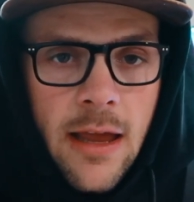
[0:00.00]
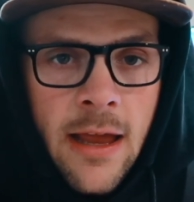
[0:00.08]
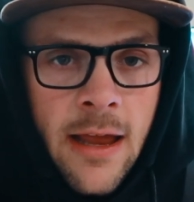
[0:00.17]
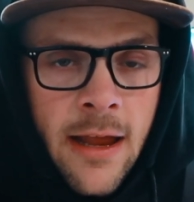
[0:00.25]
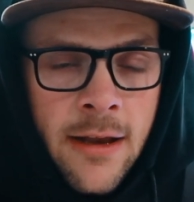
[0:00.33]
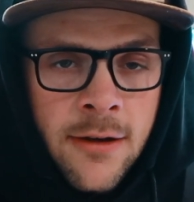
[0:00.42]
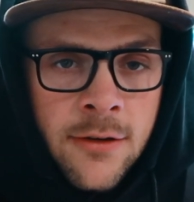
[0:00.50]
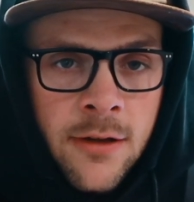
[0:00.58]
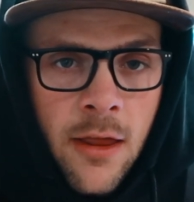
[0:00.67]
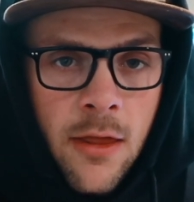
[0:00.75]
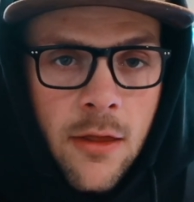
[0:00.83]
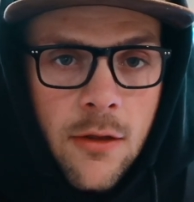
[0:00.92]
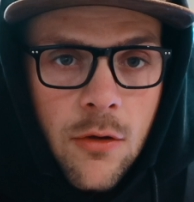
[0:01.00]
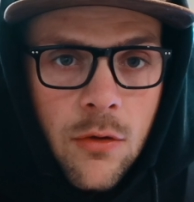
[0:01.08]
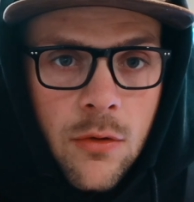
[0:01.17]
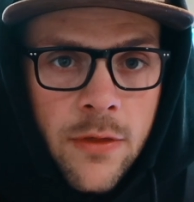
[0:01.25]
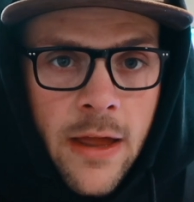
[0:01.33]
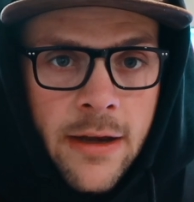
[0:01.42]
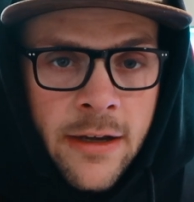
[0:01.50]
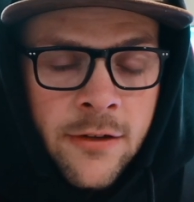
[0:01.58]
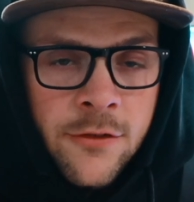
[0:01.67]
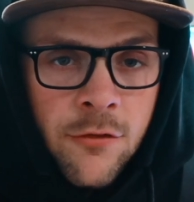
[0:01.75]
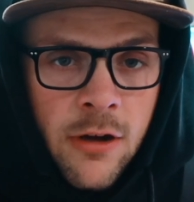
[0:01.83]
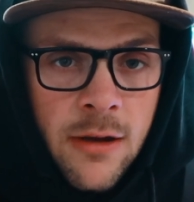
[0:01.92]
And that
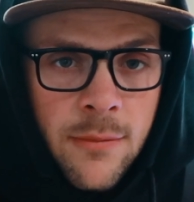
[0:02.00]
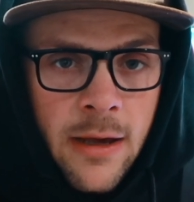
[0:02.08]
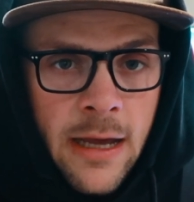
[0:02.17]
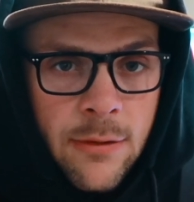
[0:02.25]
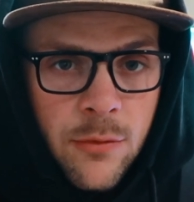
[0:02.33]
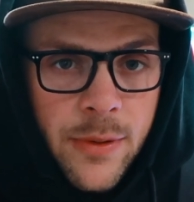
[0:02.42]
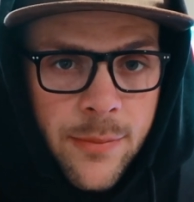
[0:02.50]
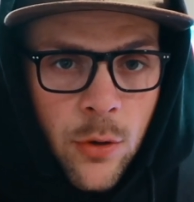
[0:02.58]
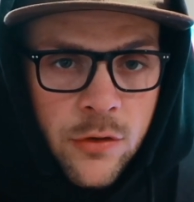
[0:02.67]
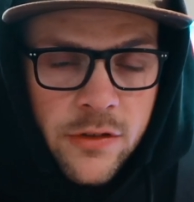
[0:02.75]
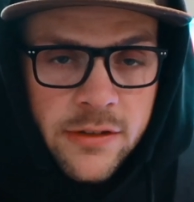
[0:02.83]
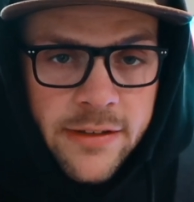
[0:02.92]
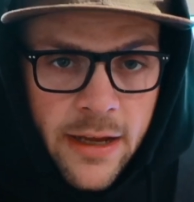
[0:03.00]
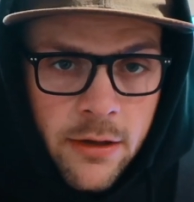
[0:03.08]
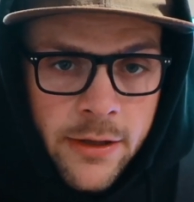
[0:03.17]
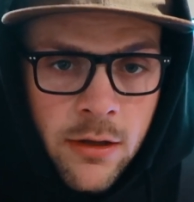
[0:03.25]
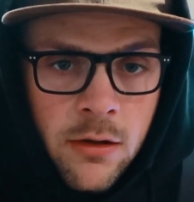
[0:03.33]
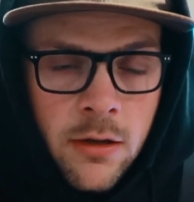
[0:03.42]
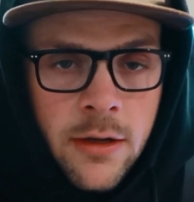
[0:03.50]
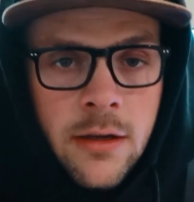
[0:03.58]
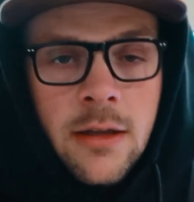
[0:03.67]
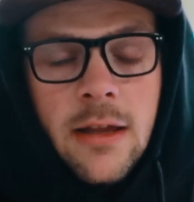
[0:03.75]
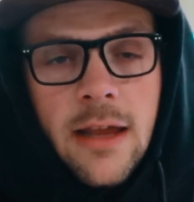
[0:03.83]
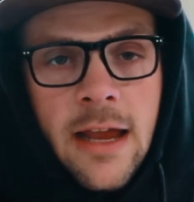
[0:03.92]
Instagram I will be posting daily
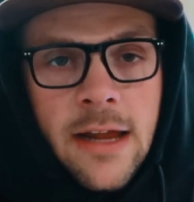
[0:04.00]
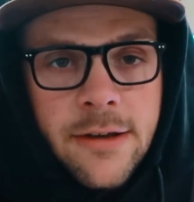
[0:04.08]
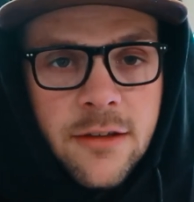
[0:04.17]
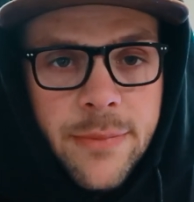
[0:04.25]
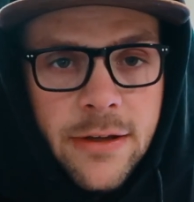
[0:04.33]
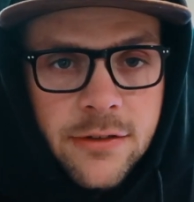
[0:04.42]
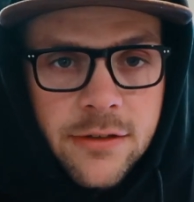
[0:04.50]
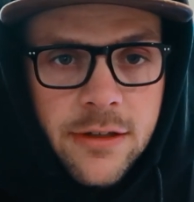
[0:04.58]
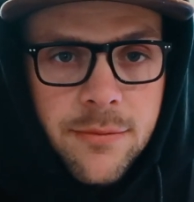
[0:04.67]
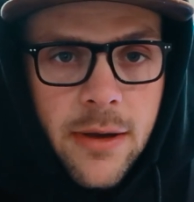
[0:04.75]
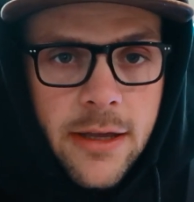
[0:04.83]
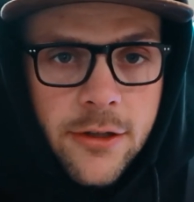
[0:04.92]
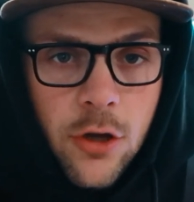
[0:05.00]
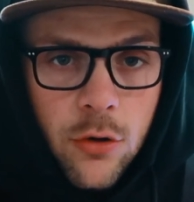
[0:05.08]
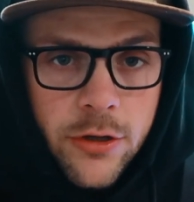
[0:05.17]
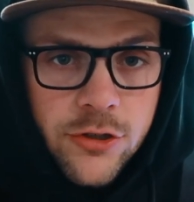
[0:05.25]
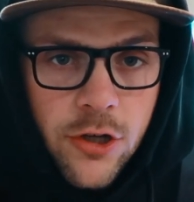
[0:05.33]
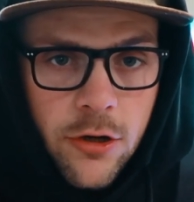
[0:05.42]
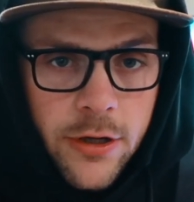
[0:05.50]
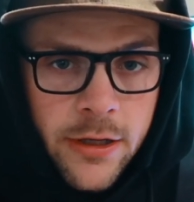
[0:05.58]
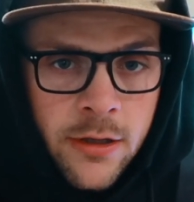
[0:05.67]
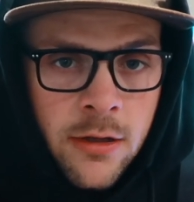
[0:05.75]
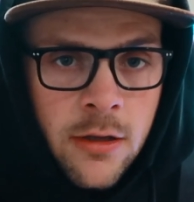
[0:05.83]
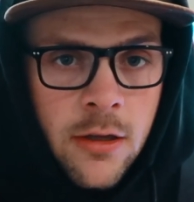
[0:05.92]
on, and it's basically my coding
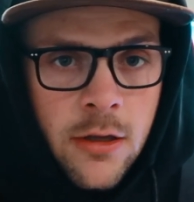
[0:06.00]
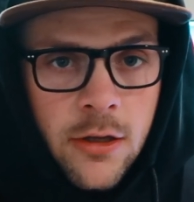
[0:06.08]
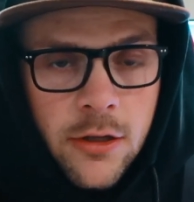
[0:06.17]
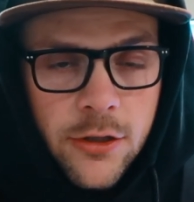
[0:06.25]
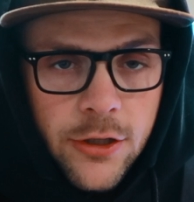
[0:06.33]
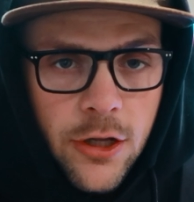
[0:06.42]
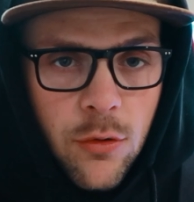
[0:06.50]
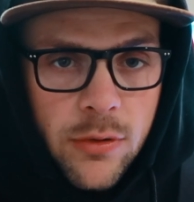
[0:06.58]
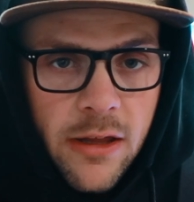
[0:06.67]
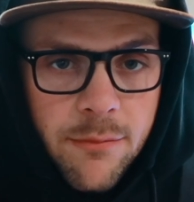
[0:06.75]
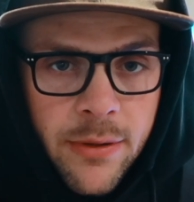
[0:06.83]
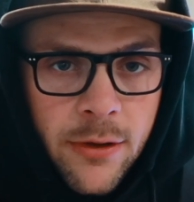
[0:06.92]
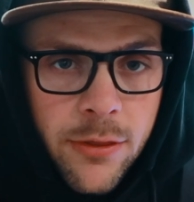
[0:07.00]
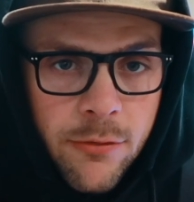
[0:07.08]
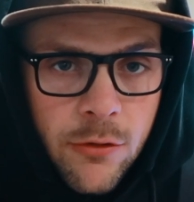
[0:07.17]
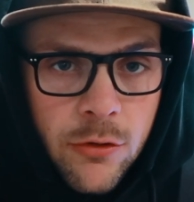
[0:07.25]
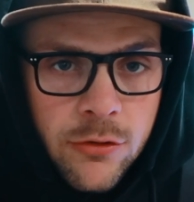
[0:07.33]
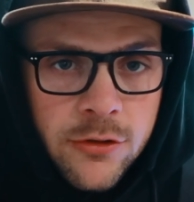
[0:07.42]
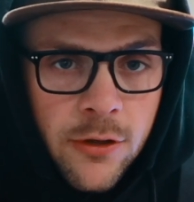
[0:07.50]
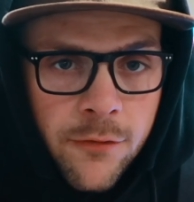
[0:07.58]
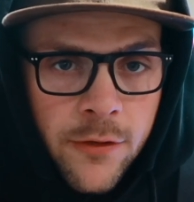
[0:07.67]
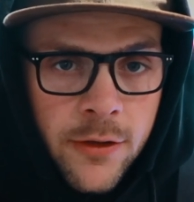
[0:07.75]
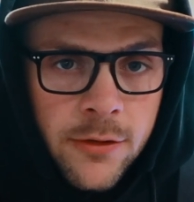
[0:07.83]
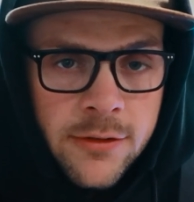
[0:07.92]
journey. You know, what I've been through,
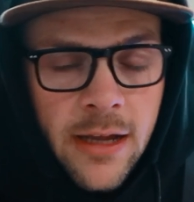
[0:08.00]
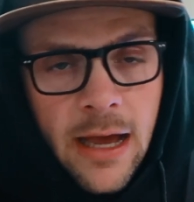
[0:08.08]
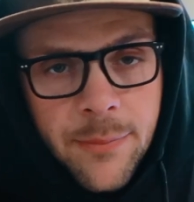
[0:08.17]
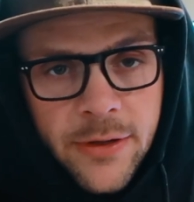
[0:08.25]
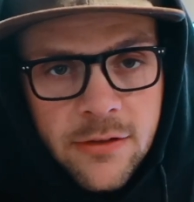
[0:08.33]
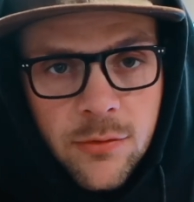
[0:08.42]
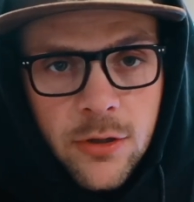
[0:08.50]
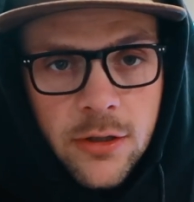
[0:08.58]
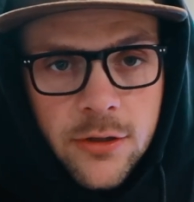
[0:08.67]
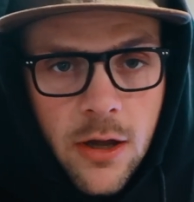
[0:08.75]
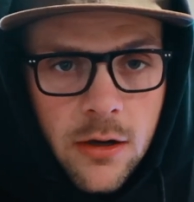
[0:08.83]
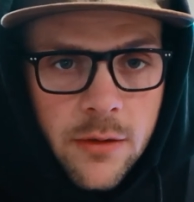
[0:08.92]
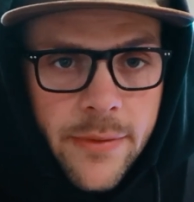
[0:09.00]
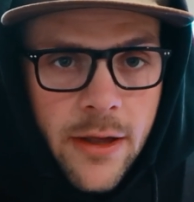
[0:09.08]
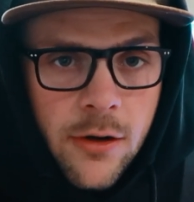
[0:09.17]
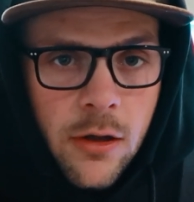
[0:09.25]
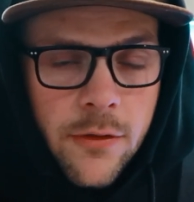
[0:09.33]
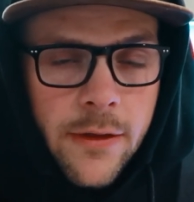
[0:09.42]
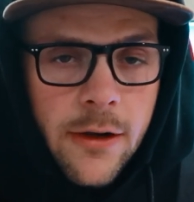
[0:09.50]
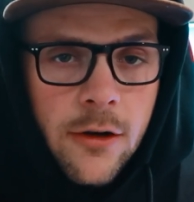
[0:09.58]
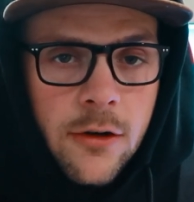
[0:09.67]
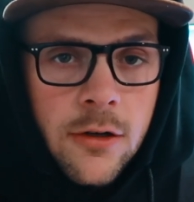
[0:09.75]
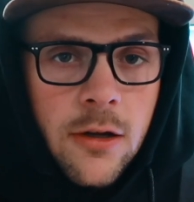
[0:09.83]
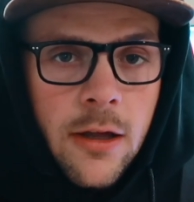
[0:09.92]
different topics we're going to talk about on
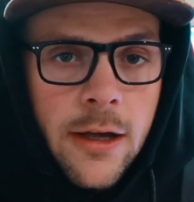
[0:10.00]
there.